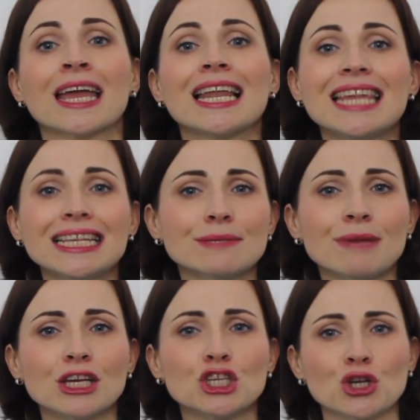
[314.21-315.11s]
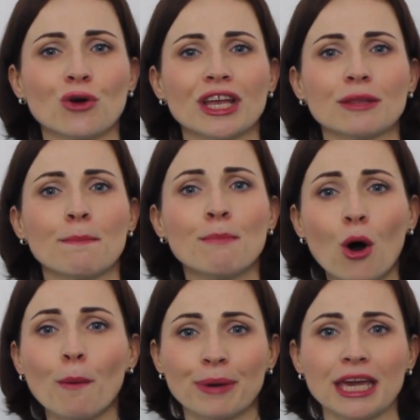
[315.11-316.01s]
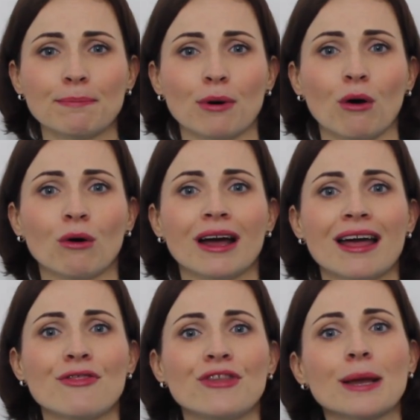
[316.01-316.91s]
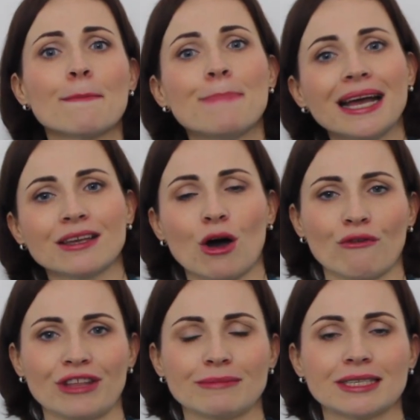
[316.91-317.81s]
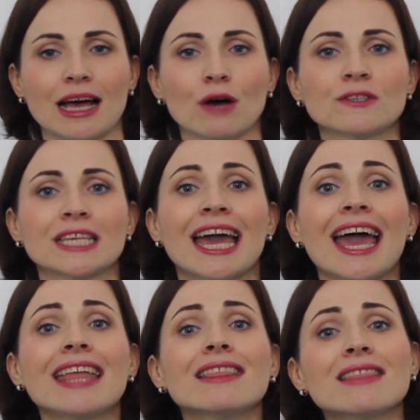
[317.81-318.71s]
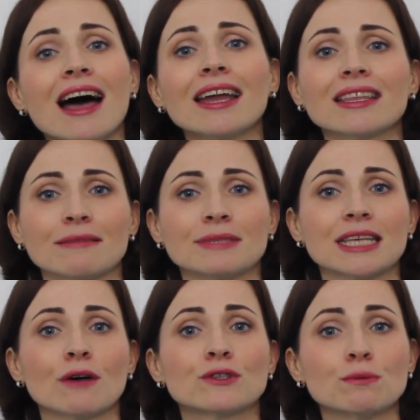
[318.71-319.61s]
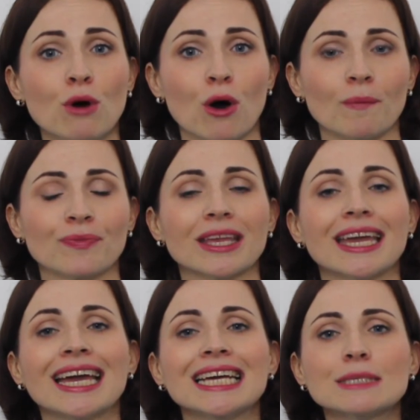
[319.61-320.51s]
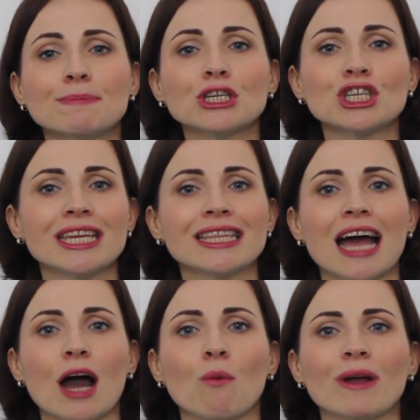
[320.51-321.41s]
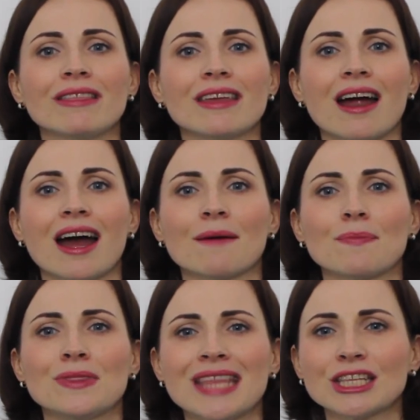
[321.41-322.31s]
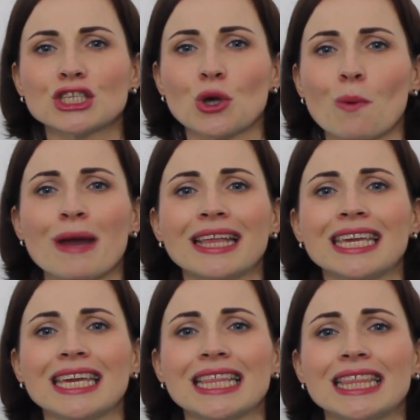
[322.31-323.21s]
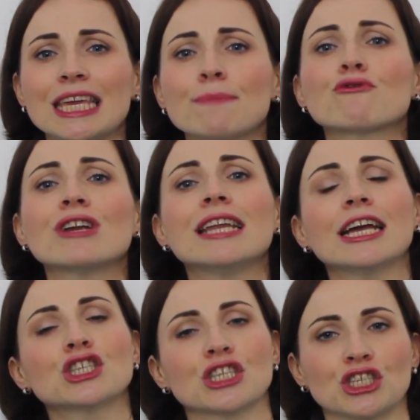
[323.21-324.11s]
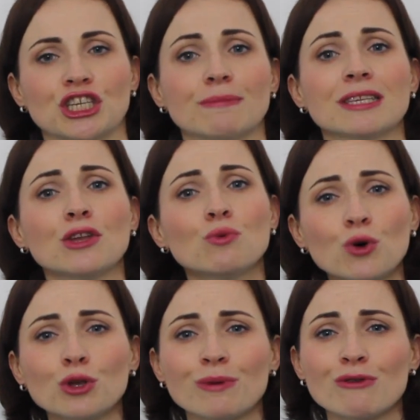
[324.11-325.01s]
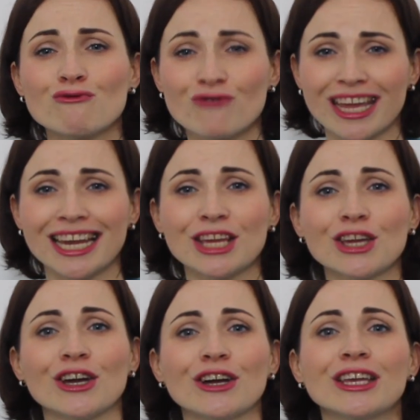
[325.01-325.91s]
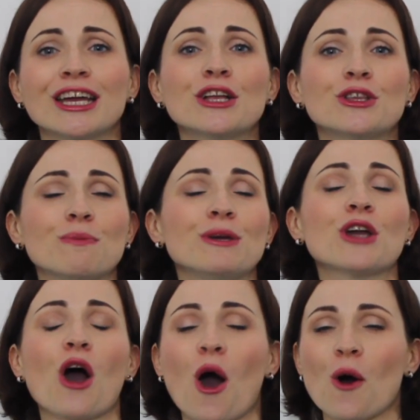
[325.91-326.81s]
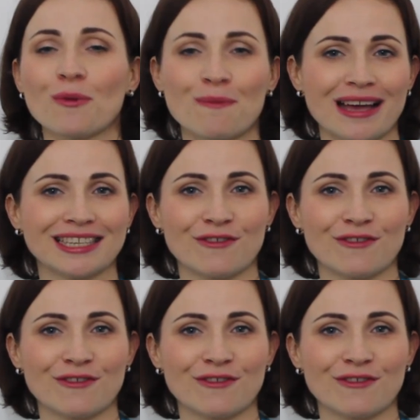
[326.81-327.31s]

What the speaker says: Let's make sure that more people think better of themselves and like themselves more. Especially now when there are not so many deep relationships, it would be really good to be your own best